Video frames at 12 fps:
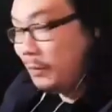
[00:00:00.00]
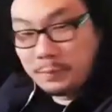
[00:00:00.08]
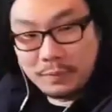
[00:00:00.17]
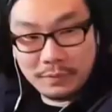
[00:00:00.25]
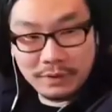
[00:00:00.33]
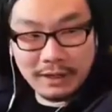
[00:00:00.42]
will
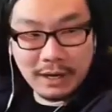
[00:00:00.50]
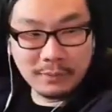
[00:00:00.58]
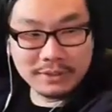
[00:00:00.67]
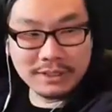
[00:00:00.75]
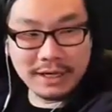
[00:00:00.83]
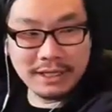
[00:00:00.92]
I will
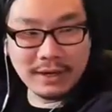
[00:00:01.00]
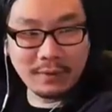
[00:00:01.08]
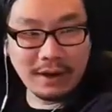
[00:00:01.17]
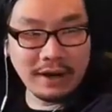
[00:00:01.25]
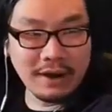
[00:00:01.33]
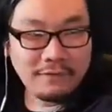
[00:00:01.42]
sign that
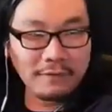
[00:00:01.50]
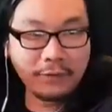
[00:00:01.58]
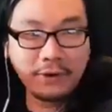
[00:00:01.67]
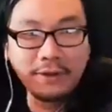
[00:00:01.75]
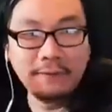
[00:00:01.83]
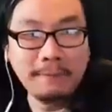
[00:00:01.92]
right now for
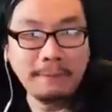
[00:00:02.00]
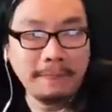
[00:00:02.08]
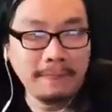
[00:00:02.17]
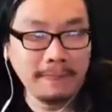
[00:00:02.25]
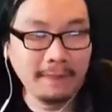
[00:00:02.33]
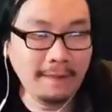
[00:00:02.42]
you.
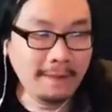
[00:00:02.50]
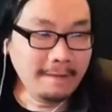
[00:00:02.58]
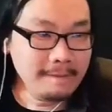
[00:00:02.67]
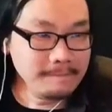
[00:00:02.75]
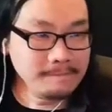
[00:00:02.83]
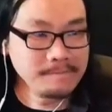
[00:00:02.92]

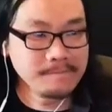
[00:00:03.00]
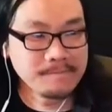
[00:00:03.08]
Um,